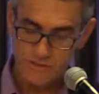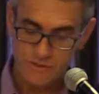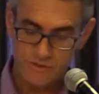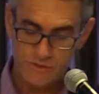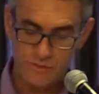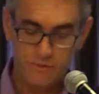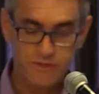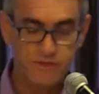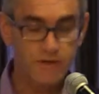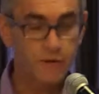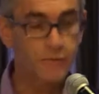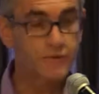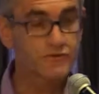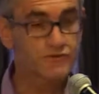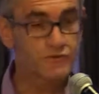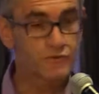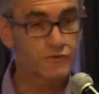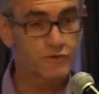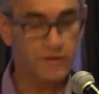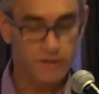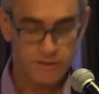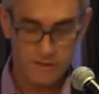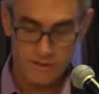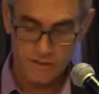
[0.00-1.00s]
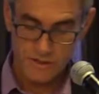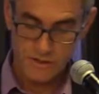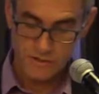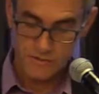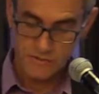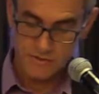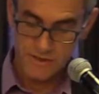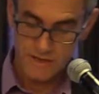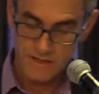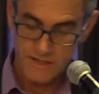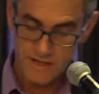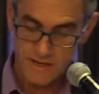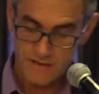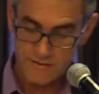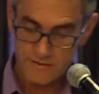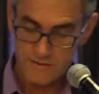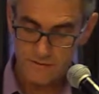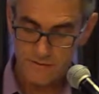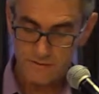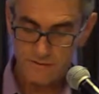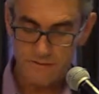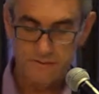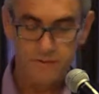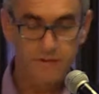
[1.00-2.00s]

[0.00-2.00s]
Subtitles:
so we know it's all going to go together.